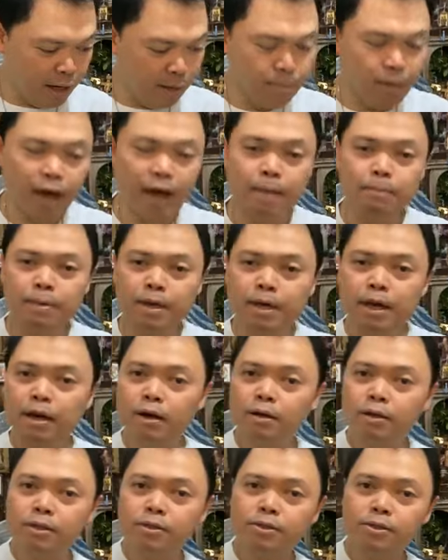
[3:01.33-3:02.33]
I'm
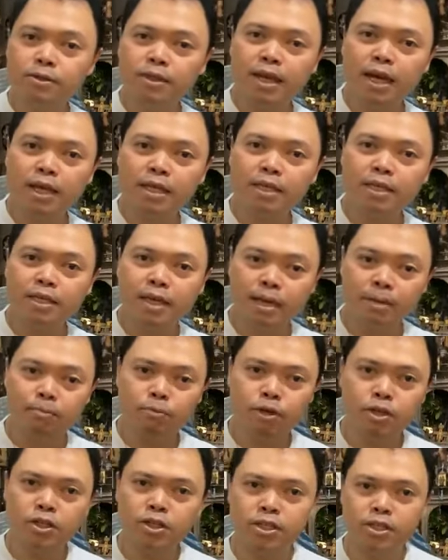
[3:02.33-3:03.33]
happy also that
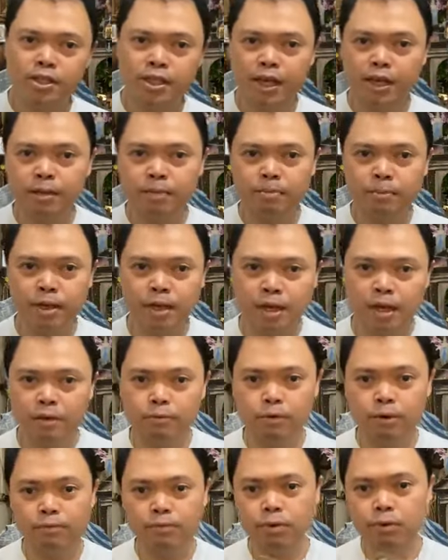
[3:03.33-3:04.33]
Cambridge sent me
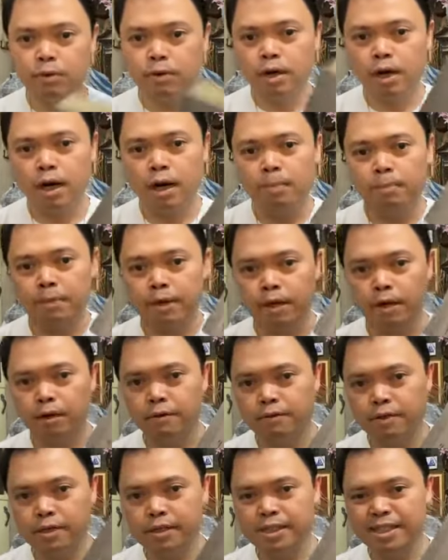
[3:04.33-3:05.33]
a review copy
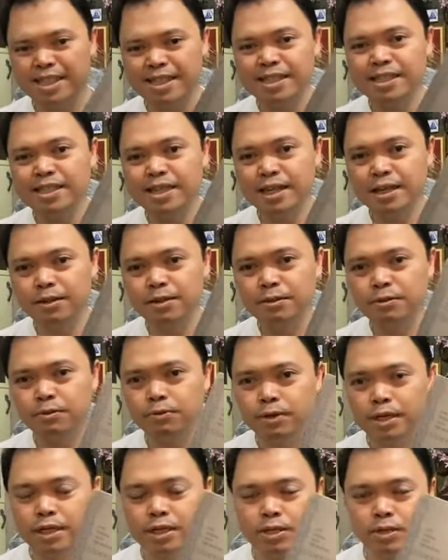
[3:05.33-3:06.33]
of the Tyndale
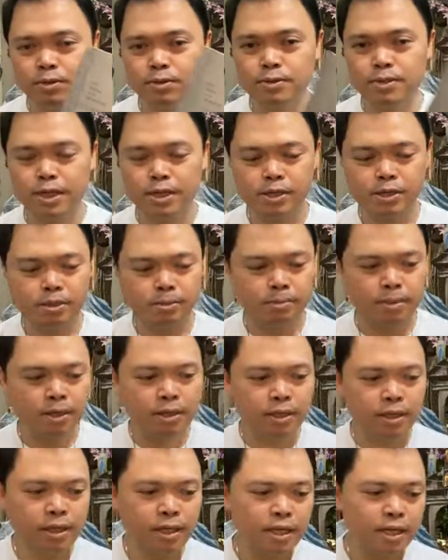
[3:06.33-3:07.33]
Greek New
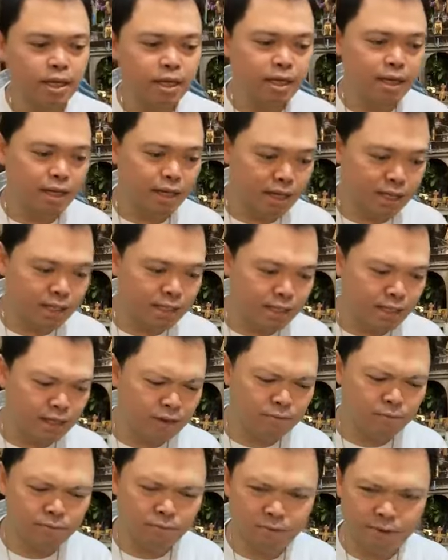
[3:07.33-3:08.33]
Testament. It's
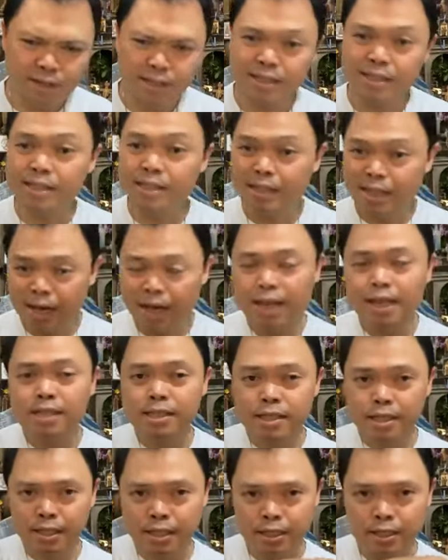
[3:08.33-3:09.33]
an
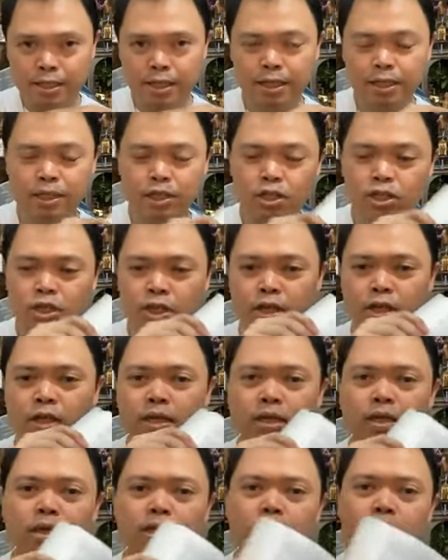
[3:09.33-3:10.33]
excellent
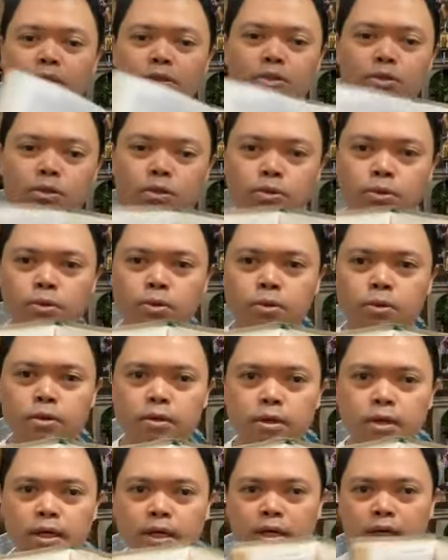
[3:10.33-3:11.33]
addition to
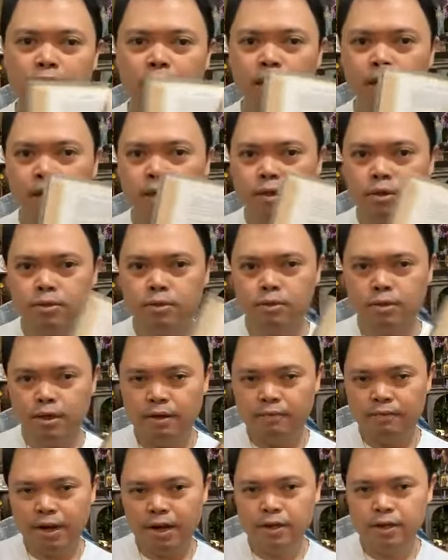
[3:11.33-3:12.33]

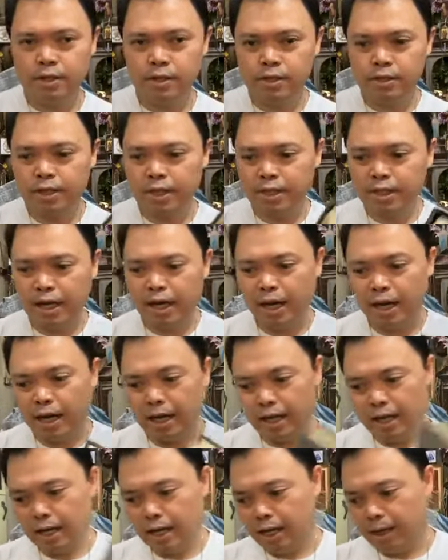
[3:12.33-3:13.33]
the variants that
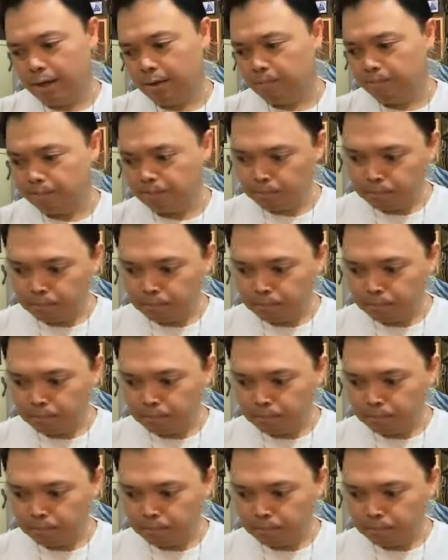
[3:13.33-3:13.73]
I